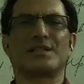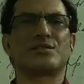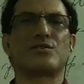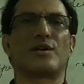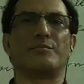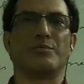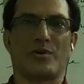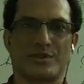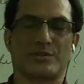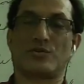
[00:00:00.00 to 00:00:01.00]
it's not
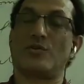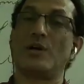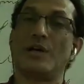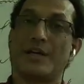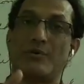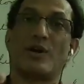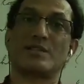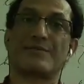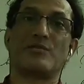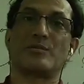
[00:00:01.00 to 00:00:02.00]
important. So he
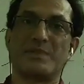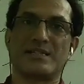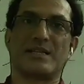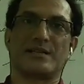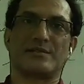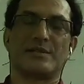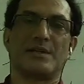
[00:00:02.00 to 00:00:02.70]
was found missing.